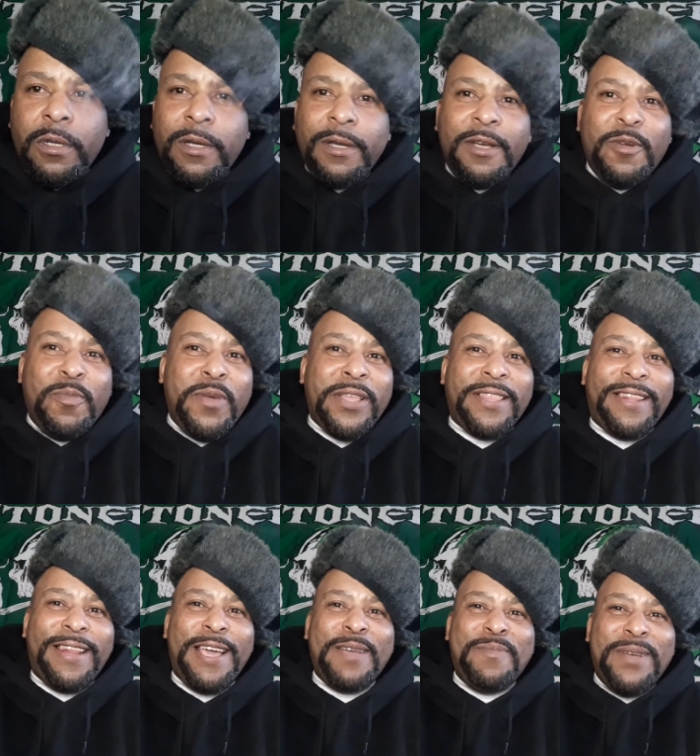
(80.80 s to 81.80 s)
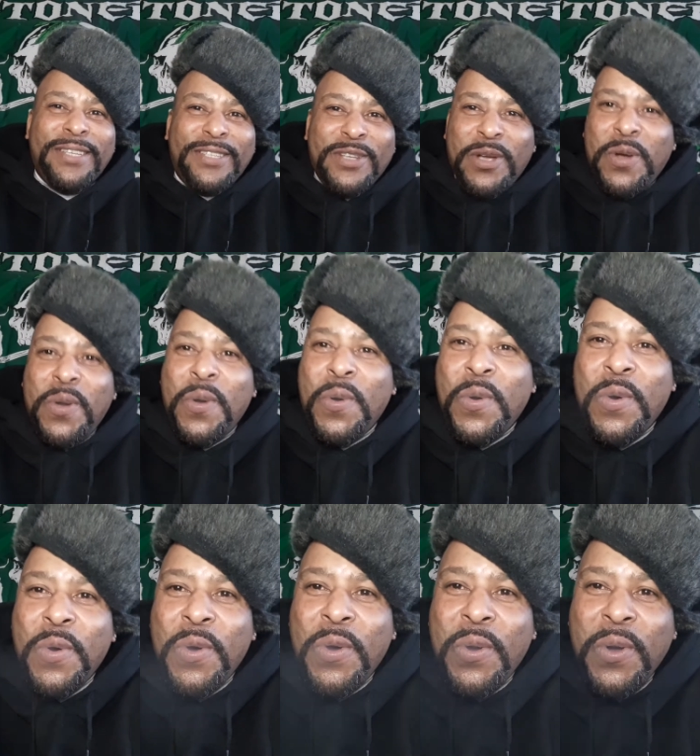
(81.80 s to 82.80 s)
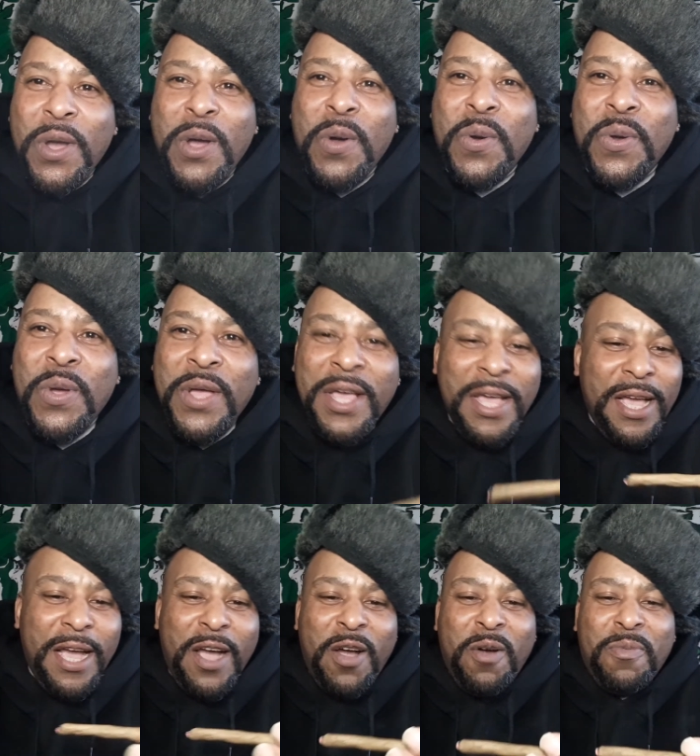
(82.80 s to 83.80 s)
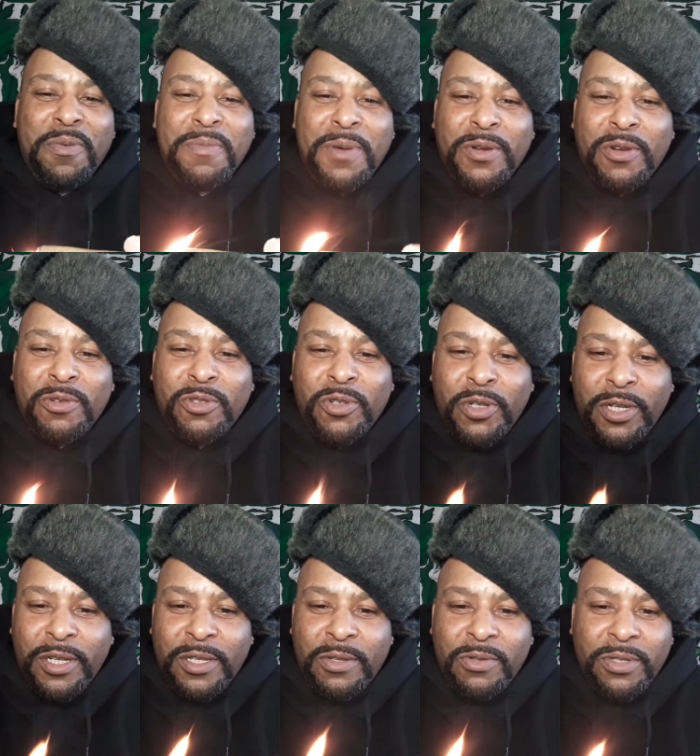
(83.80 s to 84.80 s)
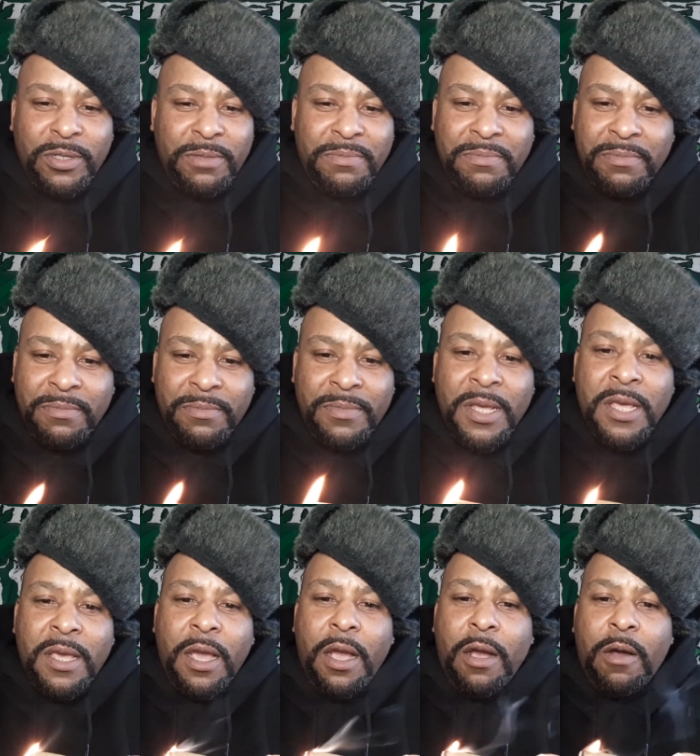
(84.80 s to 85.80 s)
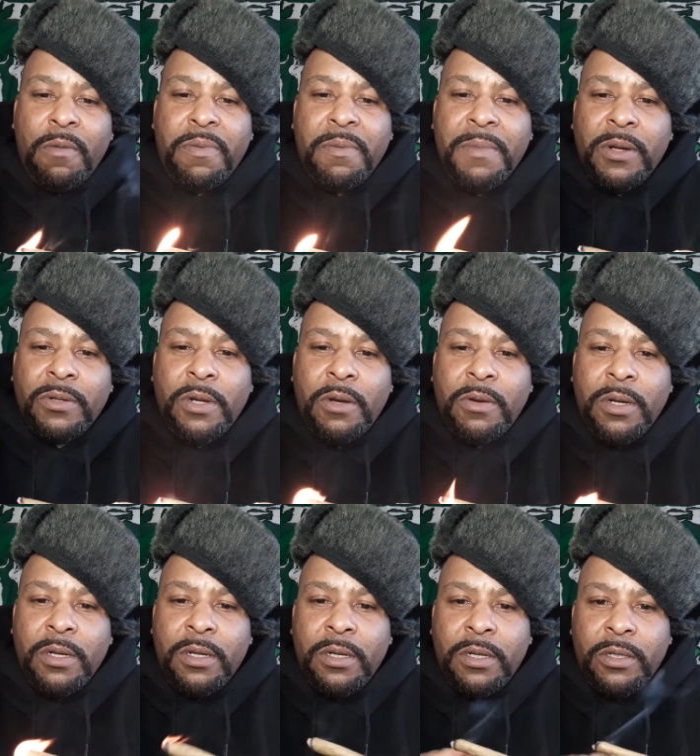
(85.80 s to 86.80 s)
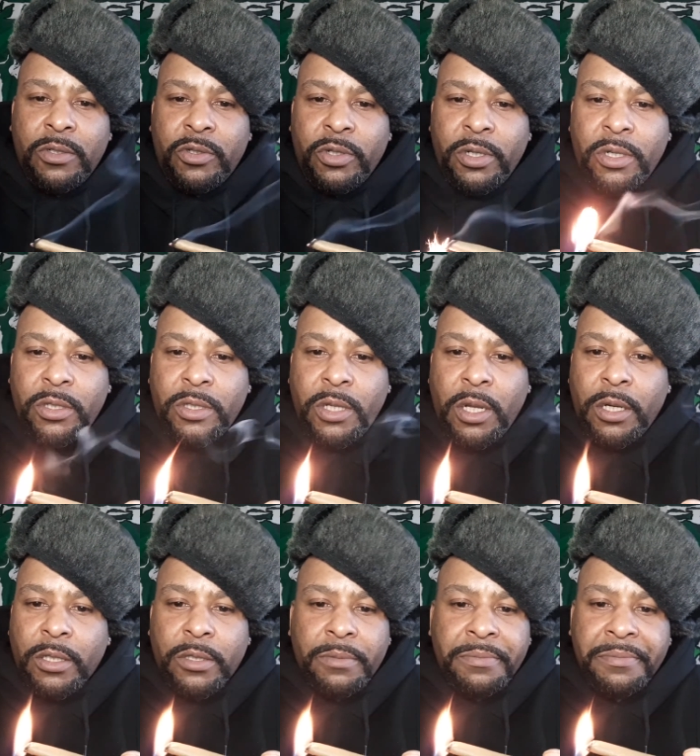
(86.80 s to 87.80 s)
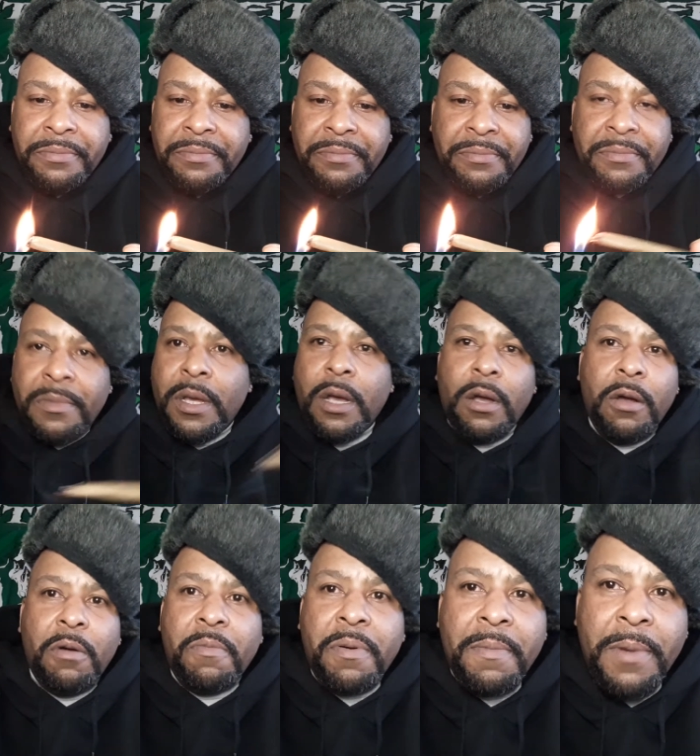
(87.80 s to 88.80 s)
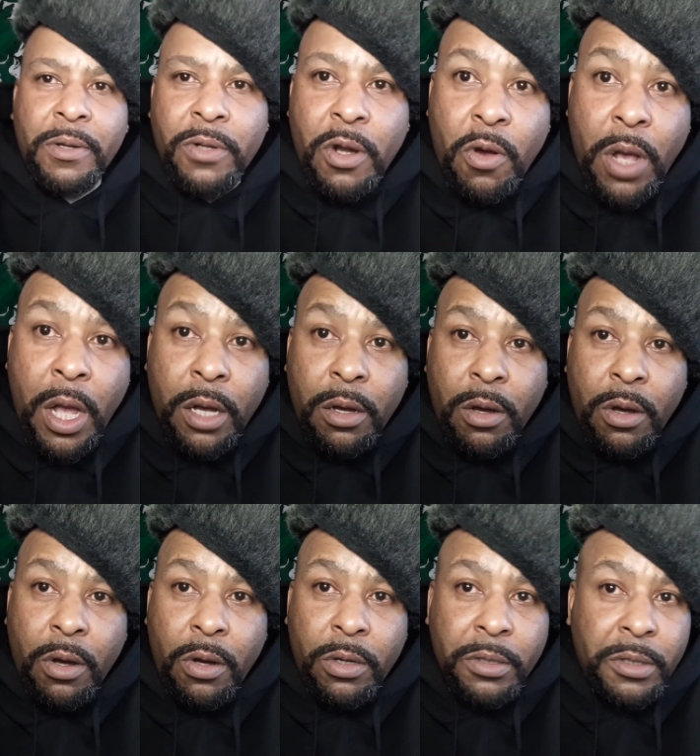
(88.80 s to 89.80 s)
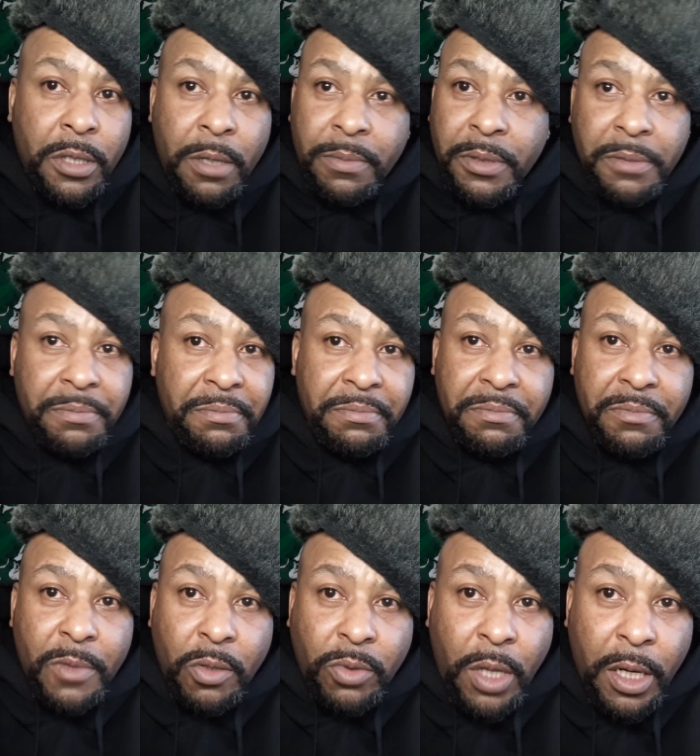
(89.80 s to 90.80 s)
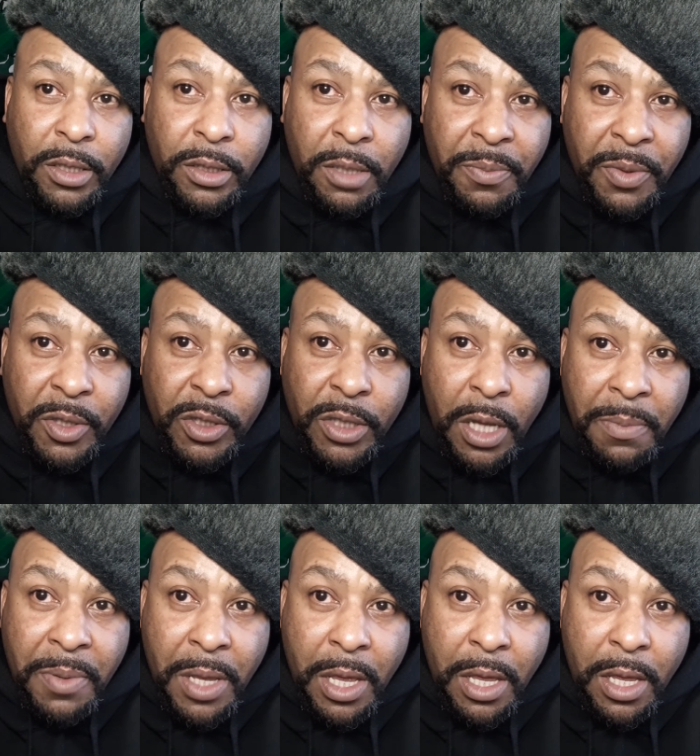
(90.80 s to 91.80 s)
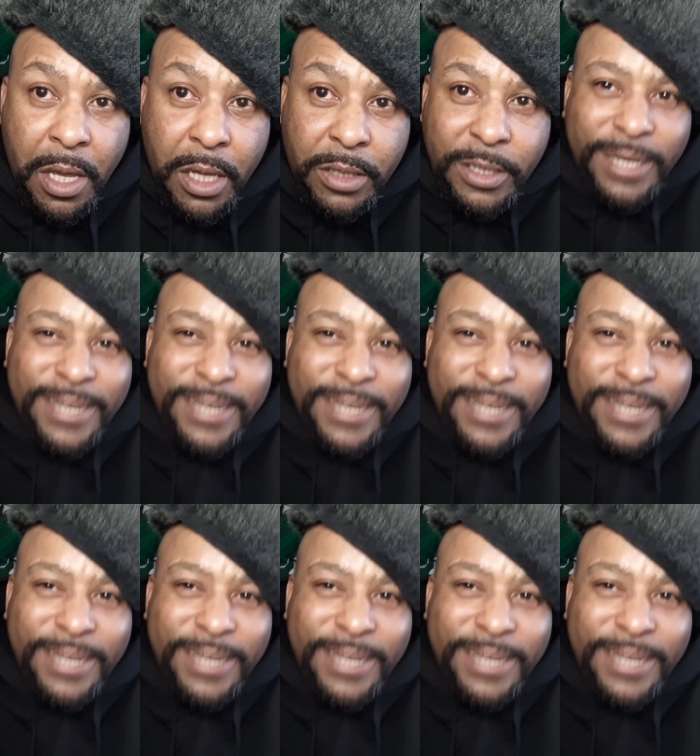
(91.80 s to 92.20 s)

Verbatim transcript: good brother like myself, I don't promote no drug users. Mm-mm. I don't promote no uh, drug sellers. Mm-mm. I don't promote no alcohol consumption. Mm-mm. Don't take a sip of the sip. Eh, At.